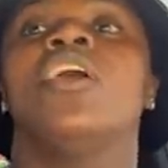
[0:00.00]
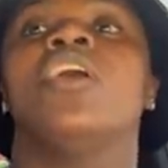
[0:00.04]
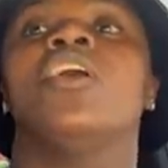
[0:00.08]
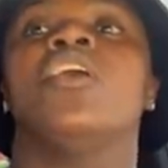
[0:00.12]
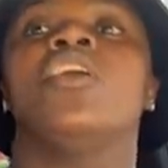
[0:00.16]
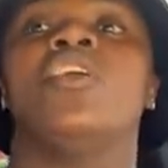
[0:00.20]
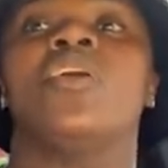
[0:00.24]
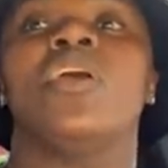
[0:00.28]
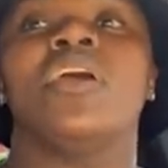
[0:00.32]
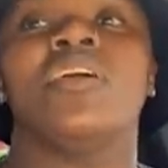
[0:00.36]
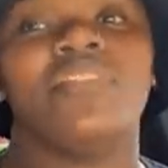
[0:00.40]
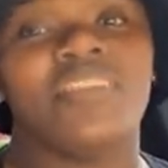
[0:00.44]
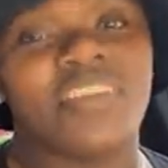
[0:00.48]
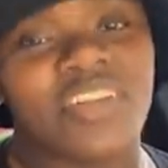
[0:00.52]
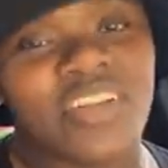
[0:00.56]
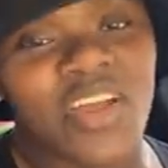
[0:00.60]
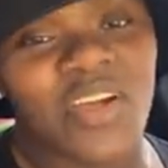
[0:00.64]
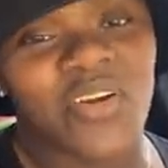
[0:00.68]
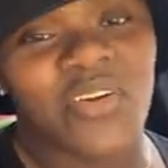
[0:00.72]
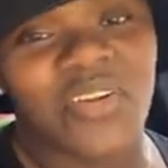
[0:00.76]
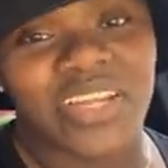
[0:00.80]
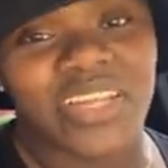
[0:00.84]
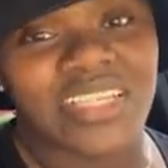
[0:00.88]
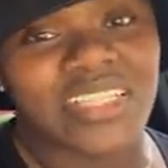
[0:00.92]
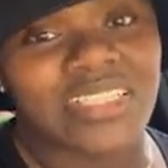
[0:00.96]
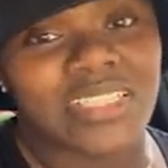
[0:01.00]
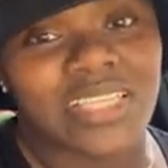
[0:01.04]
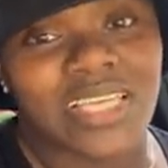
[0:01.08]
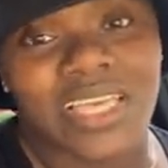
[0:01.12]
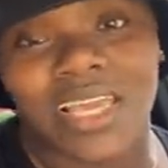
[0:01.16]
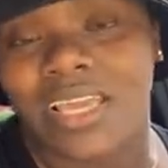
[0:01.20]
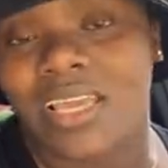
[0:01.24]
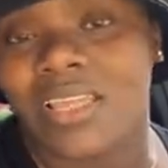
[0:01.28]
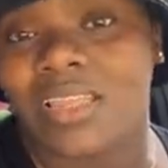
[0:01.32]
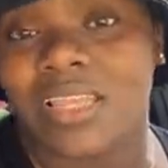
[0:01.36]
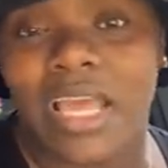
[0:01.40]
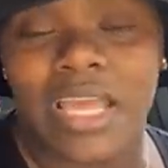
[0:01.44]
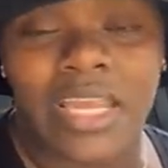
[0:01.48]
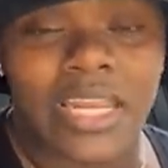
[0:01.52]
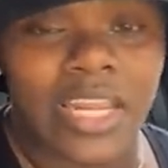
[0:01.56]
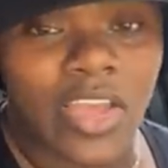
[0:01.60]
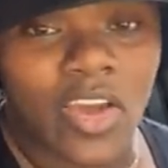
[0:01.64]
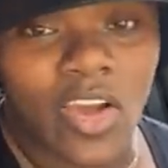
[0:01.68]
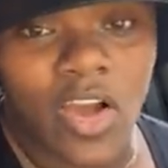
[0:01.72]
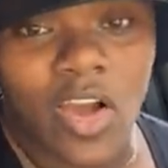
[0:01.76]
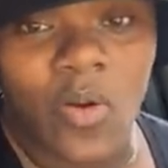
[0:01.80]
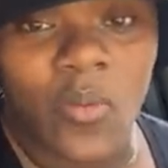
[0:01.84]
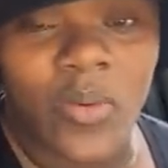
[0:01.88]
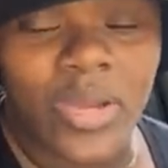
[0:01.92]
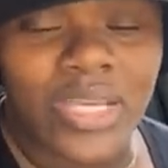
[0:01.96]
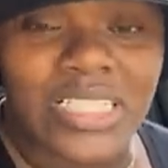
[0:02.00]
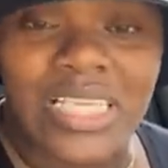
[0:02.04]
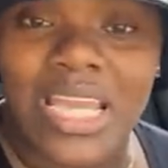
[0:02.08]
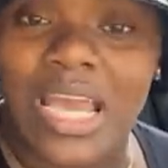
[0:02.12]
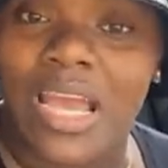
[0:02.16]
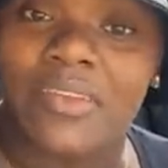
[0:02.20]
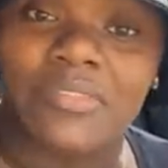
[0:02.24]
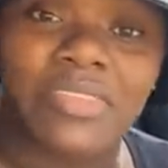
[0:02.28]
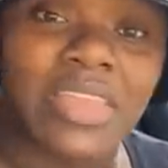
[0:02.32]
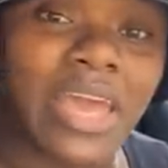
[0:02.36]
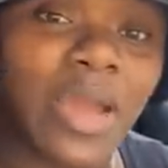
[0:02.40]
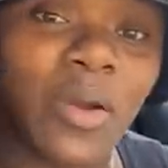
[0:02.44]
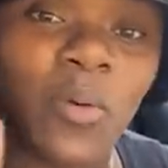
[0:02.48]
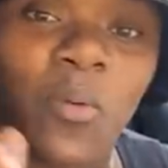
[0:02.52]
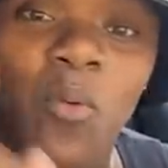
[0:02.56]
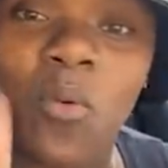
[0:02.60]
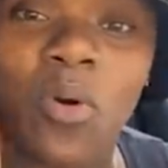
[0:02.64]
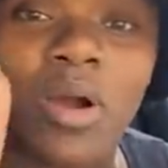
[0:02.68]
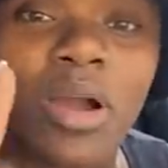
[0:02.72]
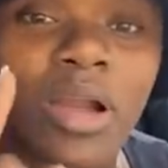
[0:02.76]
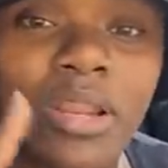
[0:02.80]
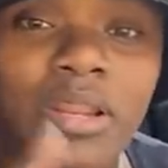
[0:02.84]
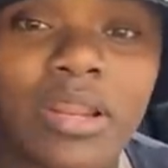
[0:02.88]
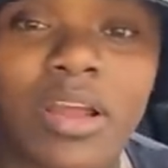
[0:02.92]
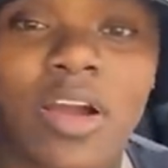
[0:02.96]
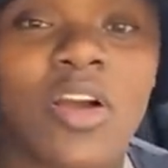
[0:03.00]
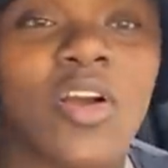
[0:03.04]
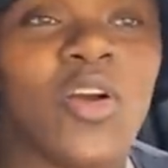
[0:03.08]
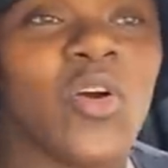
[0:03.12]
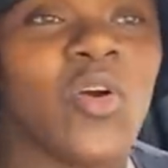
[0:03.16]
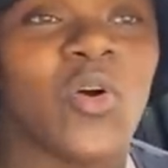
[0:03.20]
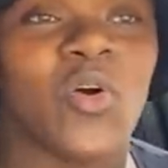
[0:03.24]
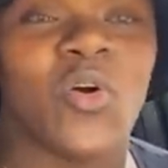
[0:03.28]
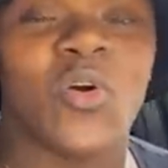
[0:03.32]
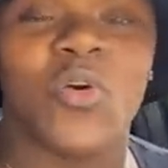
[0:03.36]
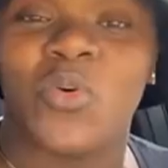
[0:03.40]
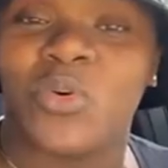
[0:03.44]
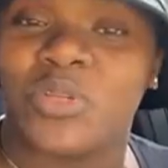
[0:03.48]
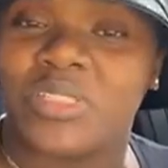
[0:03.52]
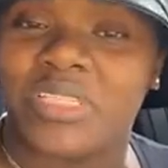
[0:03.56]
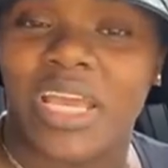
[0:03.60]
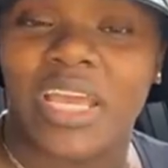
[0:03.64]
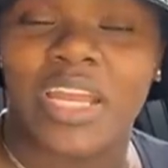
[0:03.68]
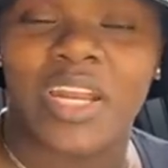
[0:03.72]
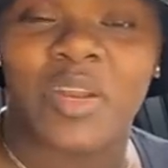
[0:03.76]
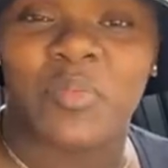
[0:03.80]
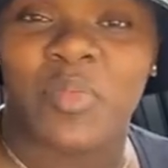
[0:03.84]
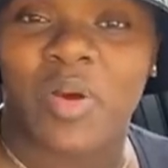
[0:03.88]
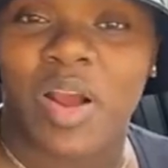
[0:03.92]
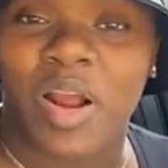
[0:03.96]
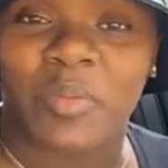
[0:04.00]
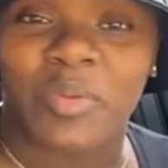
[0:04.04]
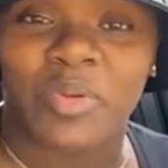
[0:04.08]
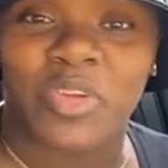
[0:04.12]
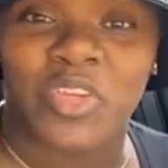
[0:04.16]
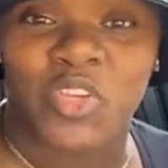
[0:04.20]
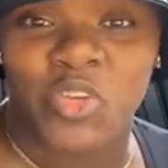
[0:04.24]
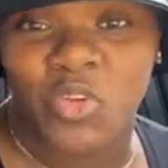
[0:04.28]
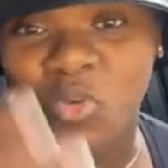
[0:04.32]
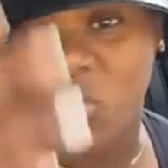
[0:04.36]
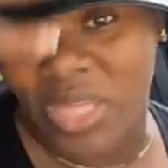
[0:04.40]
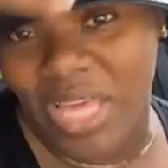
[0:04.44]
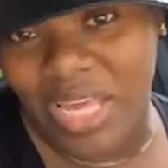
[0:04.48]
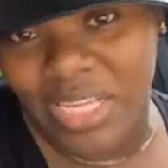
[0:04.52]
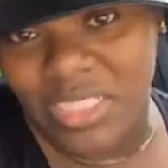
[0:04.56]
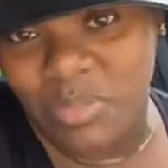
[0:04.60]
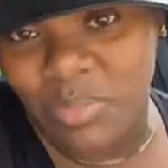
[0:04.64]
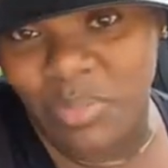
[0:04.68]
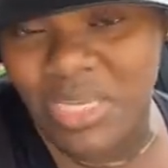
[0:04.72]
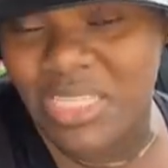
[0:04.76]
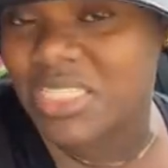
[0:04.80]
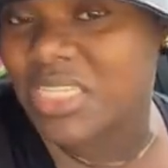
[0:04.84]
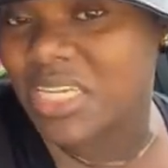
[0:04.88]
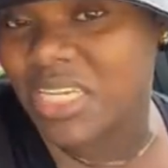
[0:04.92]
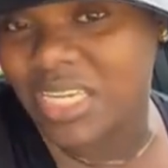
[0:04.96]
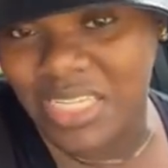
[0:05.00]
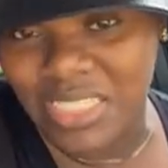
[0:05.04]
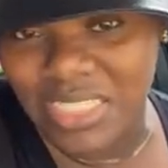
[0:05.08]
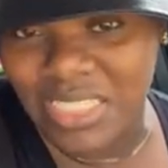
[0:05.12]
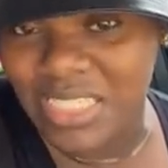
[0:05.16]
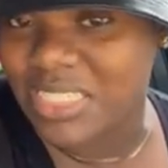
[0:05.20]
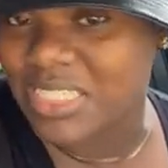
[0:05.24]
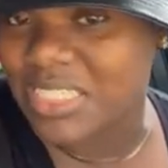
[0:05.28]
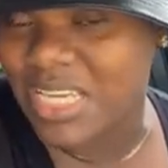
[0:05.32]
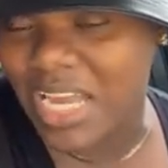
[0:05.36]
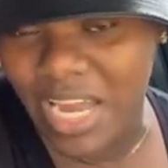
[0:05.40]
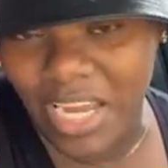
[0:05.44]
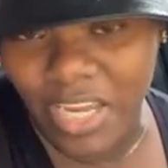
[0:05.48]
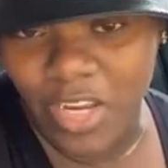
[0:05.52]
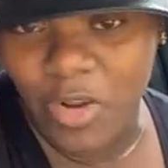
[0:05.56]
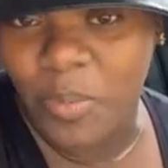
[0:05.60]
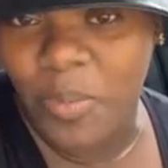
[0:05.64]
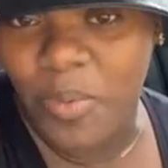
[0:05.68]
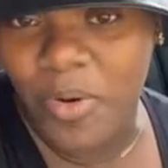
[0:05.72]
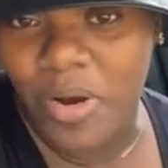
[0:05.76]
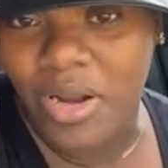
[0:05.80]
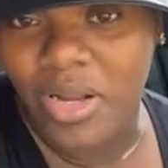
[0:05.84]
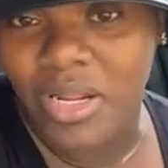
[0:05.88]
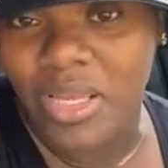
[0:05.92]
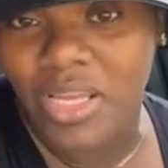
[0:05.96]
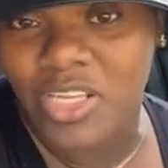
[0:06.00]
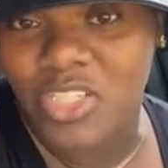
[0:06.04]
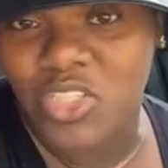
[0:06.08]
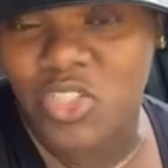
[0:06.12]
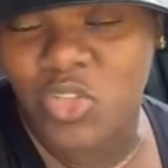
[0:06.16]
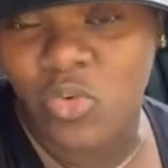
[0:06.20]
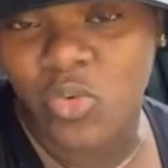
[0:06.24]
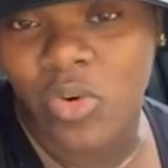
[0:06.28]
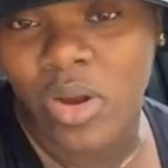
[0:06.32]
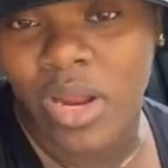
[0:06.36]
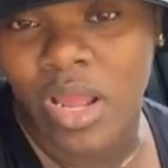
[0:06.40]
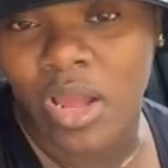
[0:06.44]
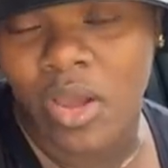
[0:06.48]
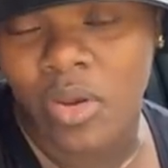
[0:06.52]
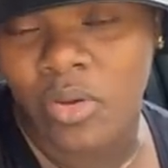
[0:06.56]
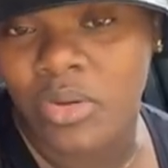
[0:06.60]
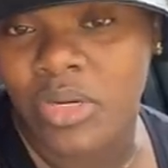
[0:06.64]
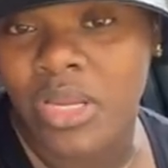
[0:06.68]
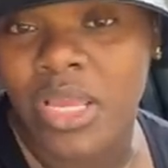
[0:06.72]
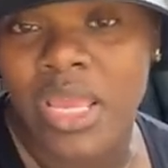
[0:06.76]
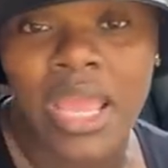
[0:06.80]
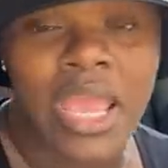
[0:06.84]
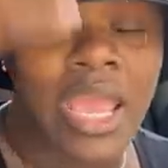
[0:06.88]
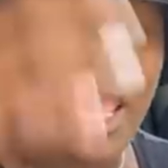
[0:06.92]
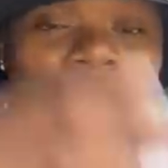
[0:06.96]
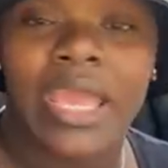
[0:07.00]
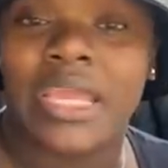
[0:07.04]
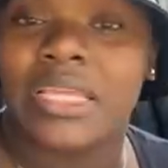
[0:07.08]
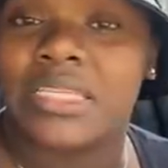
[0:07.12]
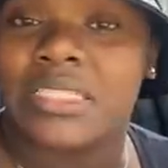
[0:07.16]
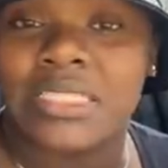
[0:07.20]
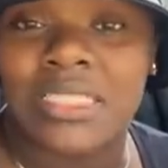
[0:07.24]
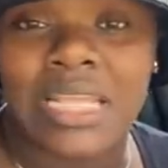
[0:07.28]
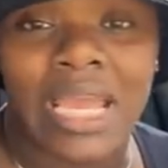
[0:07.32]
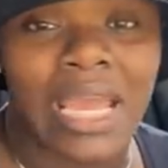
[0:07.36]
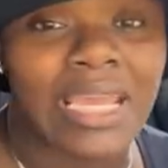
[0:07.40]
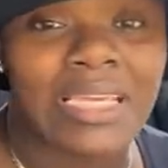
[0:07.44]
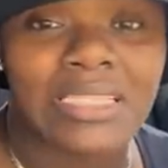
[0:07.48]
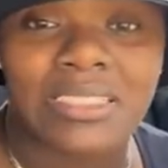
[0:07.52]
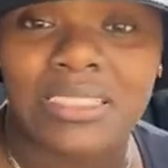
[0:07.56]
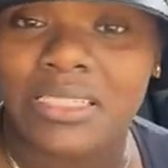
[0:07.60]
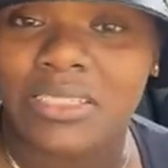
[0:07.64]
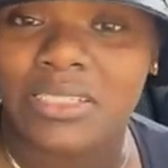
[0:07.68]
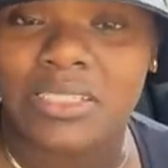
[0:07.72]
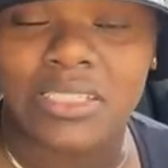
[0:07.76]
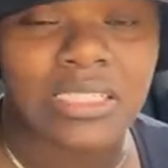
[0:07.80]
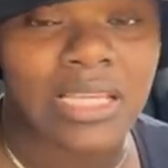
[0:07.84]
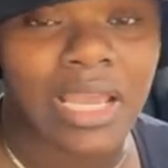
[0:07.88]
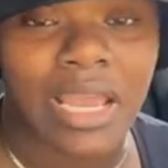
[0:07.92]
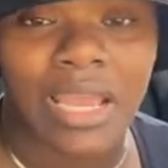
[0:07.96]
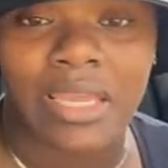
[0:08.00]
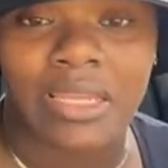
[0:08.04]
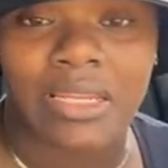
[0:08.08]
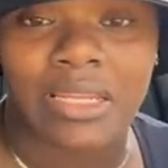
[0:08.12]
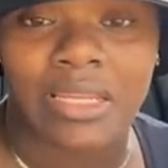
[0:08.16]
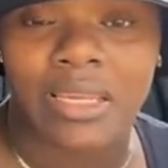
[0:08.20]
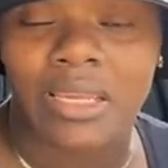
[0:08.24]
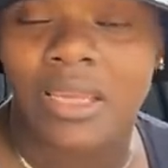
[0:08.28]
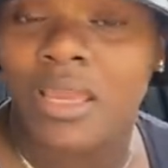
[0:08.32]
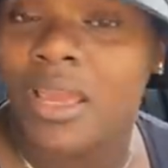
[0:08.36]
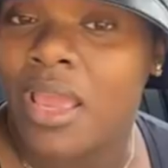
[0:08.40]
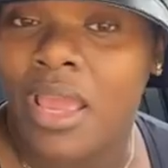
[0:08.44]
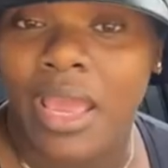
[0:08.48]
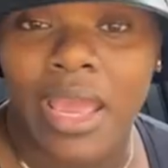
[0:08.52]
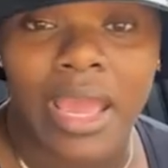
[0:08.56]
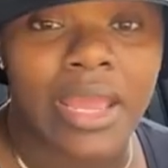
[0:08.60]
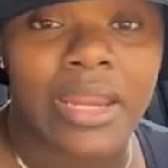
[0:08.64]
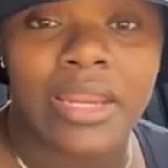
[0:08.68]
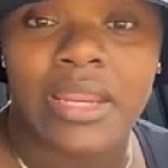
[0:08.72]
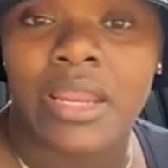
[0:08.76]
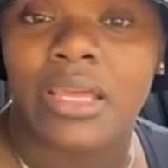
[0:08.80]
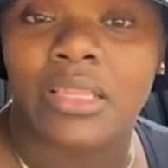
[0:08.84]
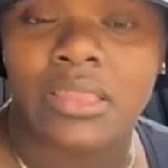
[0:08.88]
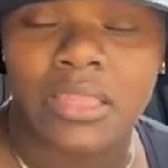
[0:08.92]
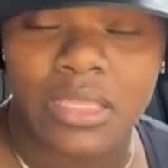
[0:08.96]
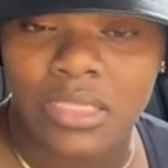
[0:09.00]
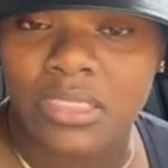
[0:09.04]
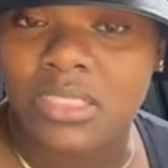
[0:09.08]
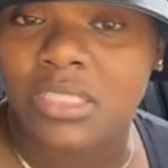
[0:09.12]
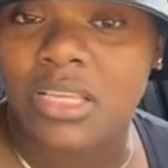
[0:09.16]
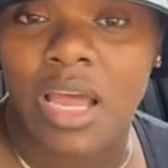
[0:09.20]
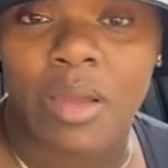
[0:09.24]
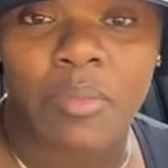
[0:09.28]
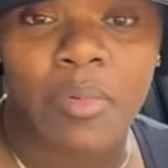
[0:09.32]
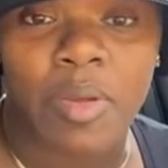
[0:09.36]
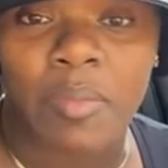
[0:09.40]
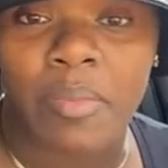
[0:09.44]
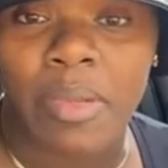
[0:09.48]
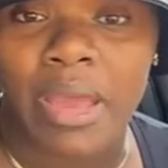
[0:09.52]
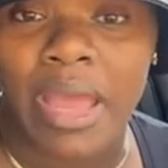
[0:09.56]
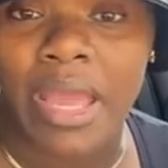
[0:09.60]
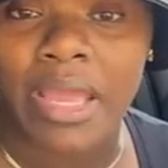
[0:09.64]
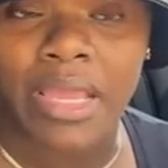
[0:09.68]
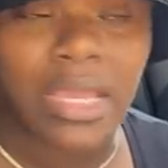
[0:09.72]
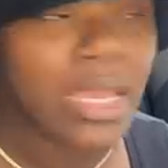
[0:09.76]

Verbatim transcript: You ever notice that they always have that one uncle who's at the barbecue that's missing his entire part of his crown. It's nice and shiny and nothing's coming back